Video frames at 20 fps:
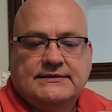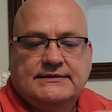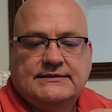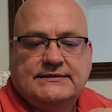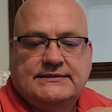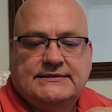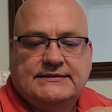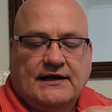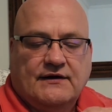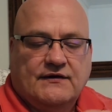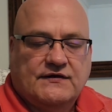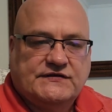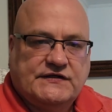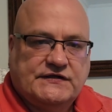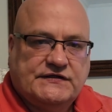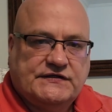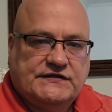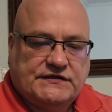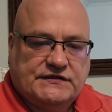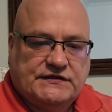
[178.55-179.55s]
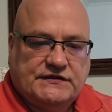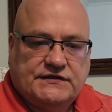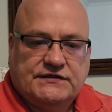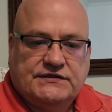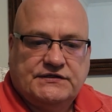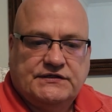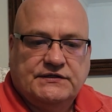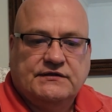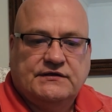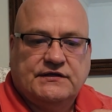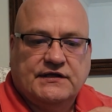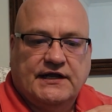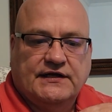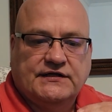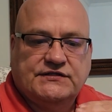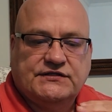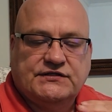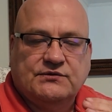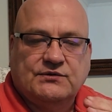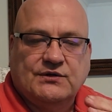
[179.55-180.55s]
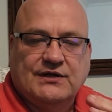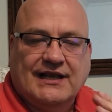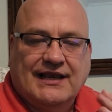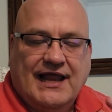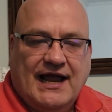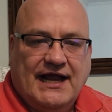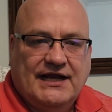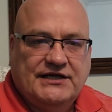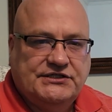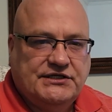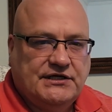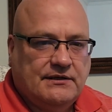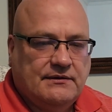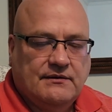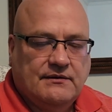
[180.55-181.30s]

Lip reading: tells us two things. Through Elijah,